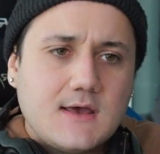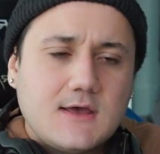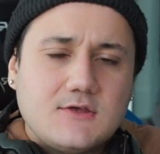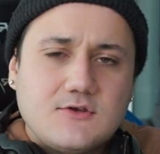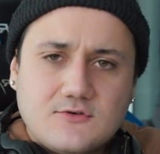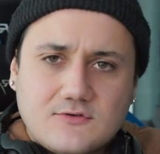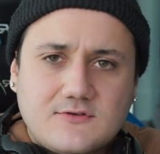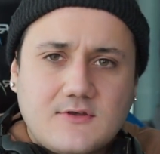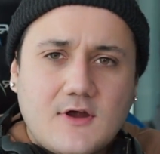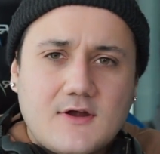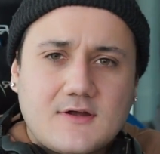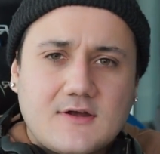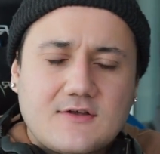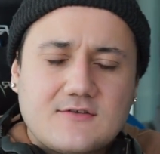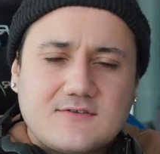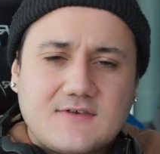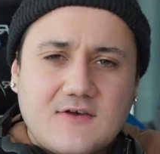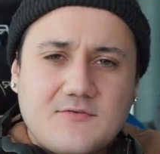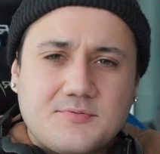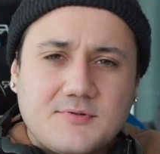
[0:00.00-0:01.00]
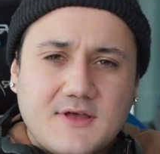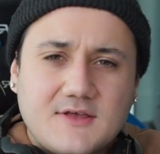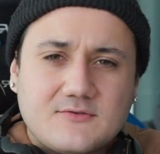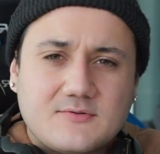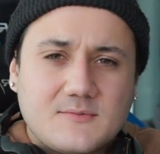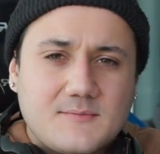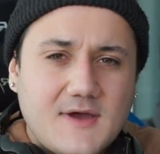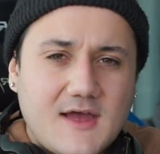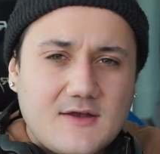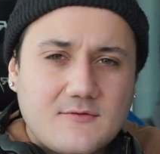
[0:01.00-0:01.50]
Use star code ZephPlays
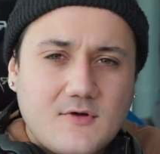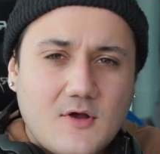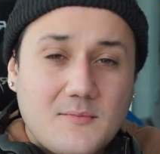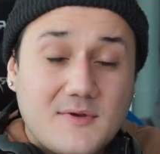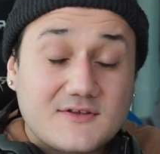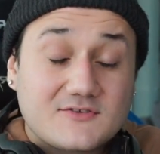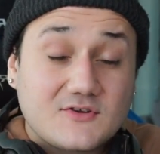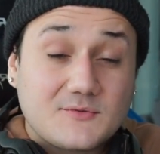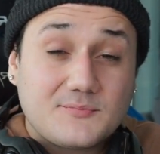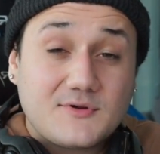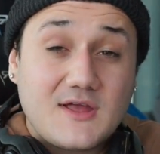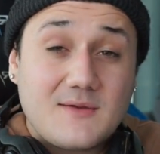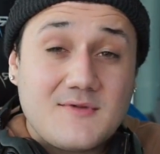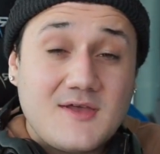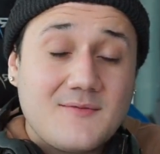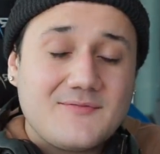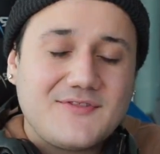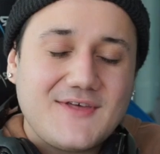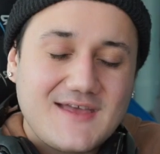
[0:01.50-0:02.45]
when buying Robux or Premium.